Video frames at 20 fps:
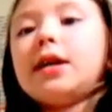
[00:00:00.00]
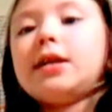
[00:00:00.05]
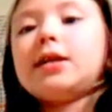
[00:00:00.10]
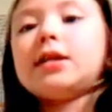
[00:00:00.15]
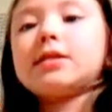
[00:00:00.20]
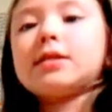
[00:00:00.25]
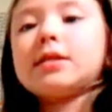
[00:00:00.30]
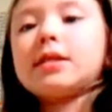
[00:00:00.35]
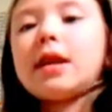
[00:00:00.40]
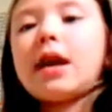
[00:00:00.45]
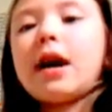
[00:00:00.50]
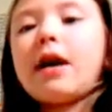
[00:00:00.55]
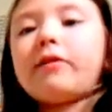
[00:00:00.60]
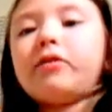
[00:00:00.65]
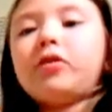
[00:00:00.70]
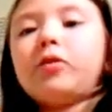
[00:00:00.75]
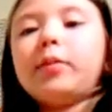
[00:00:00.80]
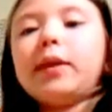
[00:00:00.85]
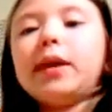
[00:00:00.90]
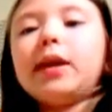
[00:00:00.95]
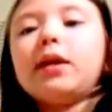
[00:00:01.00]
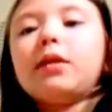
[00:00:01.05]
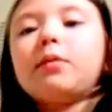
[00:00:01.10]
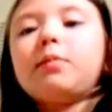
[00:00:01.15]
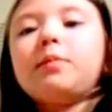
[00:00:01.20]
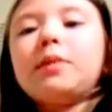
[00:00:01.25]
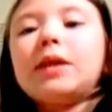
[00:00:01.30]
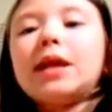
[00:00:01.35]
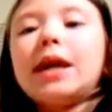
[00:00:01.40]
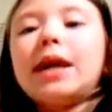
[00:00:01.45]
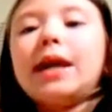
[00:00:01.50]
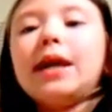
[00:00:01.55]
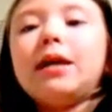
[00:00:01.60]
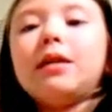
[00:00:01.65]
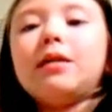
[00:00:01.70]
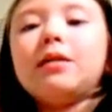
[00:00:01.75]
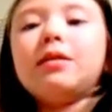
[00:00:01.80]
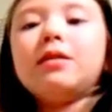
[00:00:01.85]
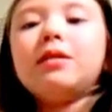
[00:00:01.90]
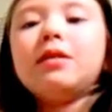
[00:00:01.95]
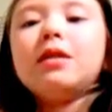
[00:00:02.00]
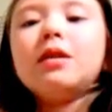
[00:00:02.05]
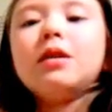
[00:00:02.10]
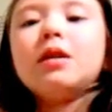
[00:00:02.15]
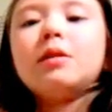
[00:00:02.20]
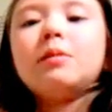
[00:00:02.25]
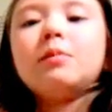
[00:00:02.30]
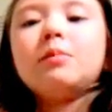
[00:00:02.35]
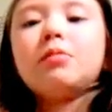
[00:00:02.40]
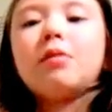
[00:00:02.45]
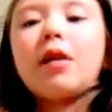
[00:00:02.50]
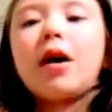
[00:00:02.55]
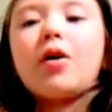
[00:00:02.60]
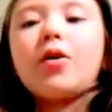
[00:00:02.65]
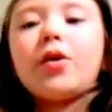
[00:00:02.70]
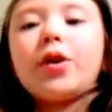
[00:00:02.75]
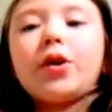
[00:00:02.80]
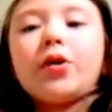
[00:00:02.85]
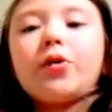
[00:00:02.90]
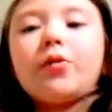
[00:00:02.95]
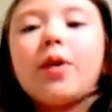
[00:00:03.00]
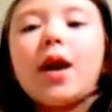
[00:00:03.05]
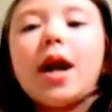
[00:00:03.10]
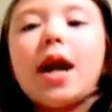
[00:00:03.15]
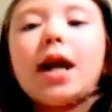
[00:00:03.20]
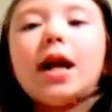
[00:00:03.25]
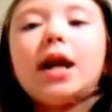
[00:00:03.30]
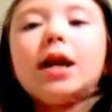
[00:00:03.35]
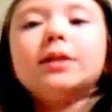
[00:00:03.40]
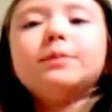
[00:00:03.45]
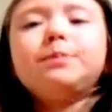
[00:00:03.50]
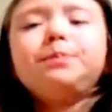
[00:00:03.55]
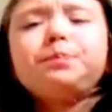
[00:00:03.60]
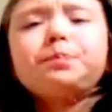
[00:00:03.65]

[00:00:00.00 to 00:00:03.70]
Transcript: It doesn't have to be plain brown or grey.